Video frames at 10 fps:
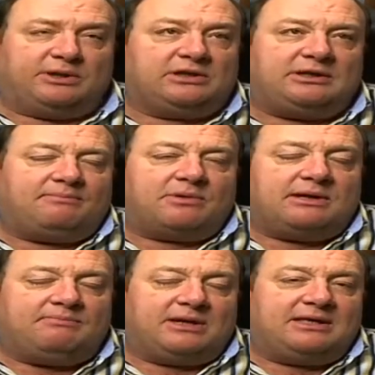because it
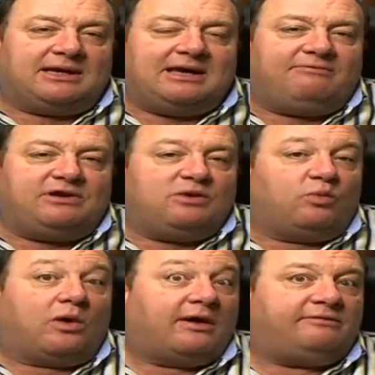might be that even your
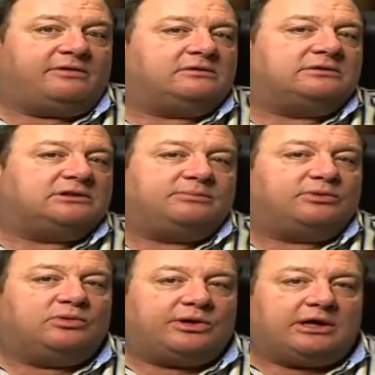wife doesn't
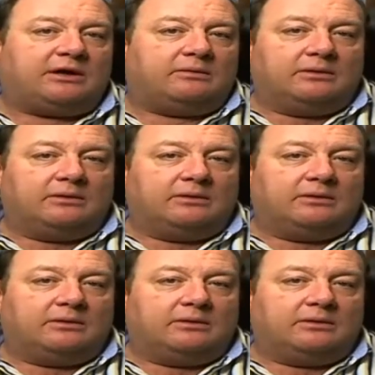support you.